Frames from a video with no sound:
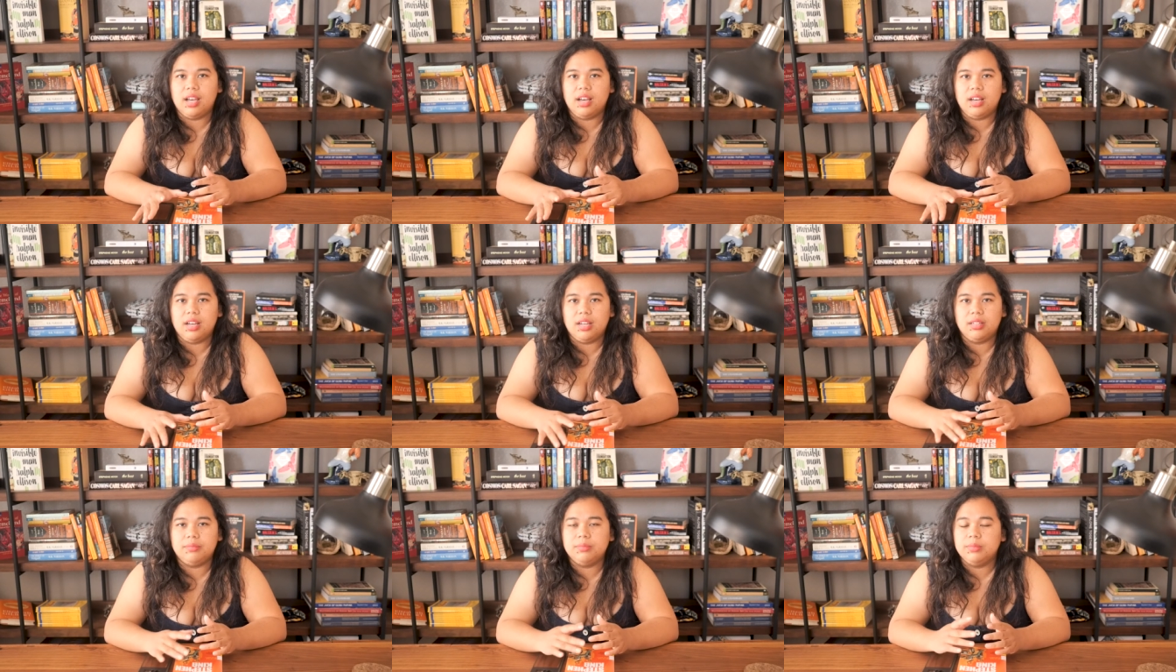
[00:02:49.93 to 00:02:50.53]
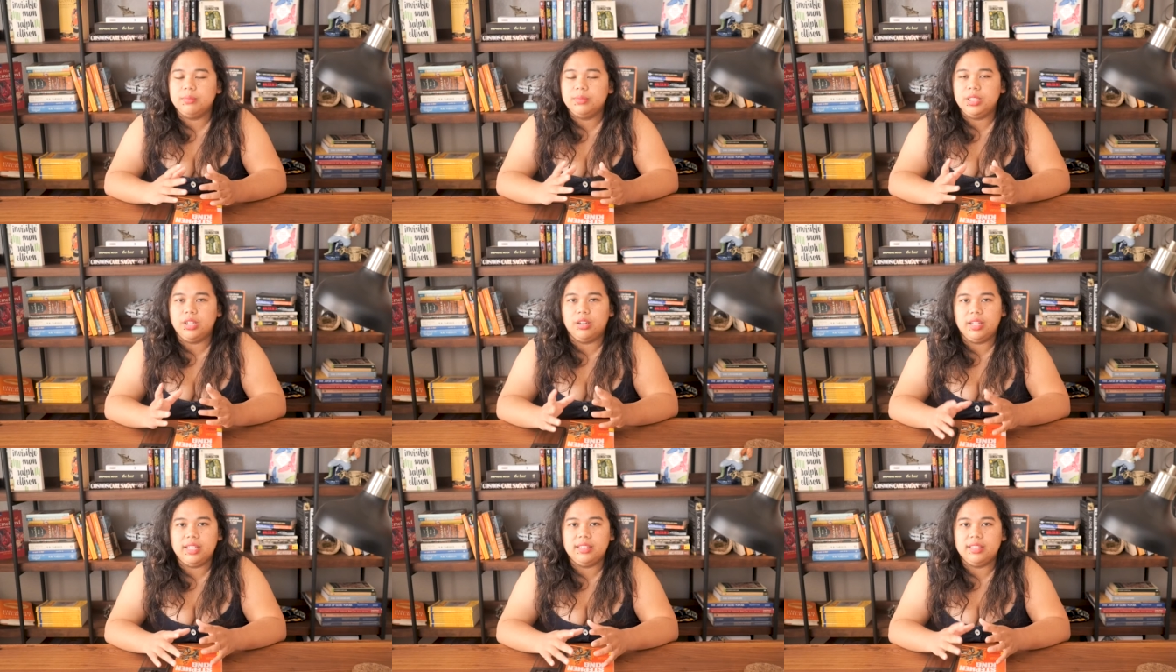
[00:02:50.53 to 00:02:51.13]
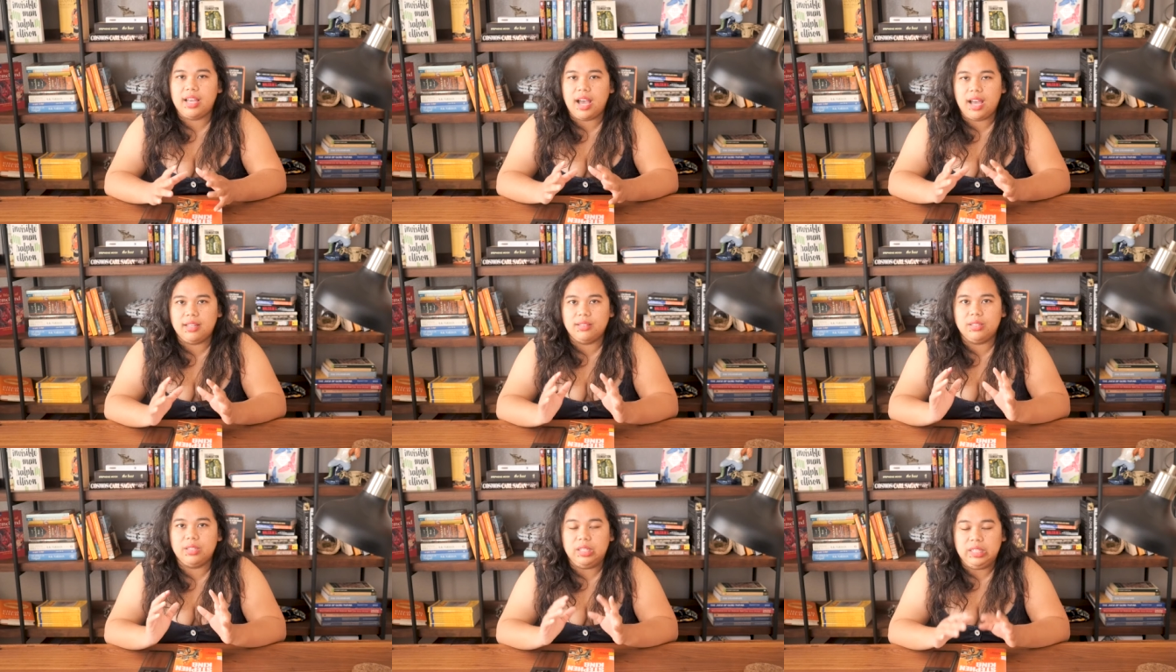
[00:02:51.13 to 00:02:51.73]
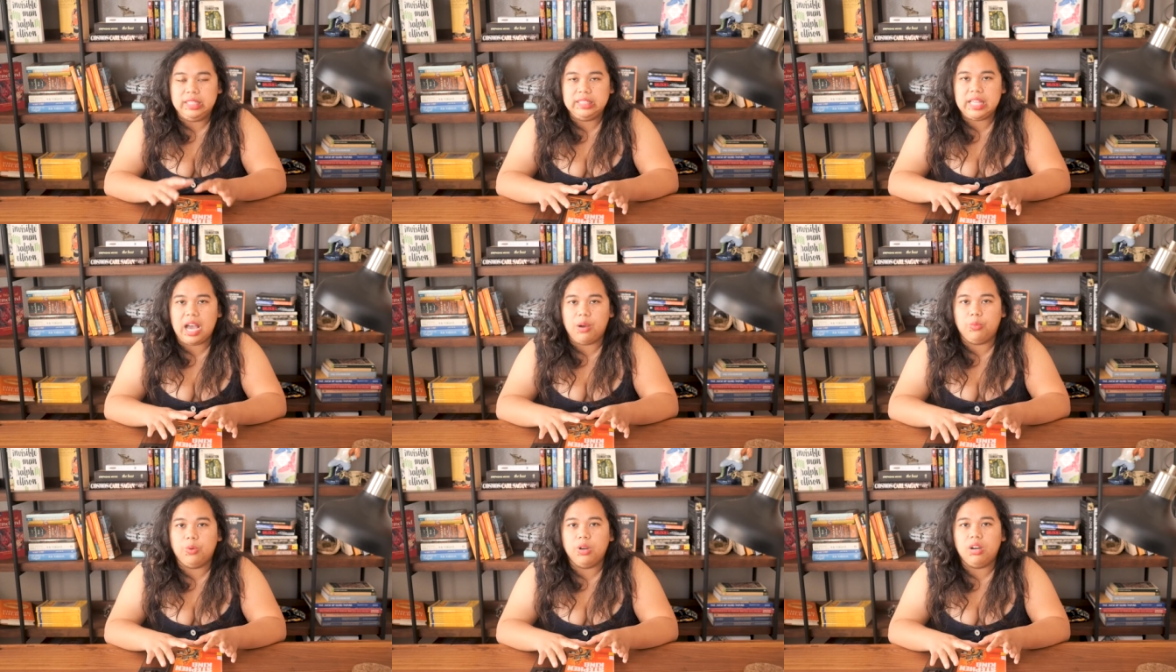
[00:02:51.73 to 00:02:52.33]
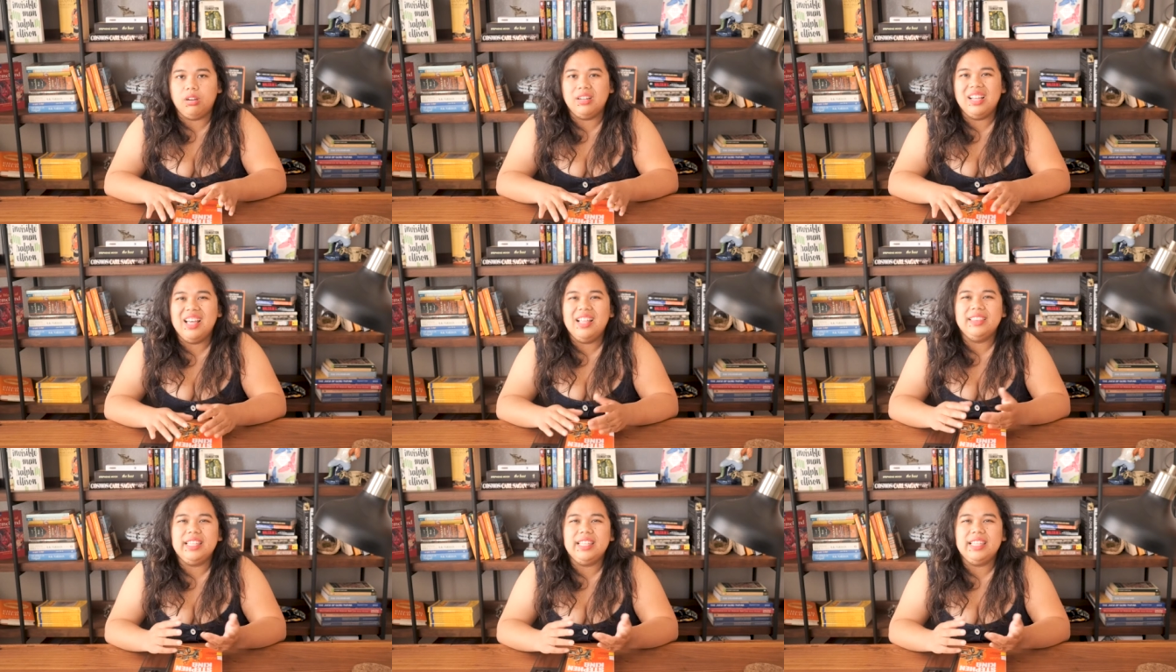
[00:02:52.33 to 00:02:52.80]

Um, you know, in that in that world.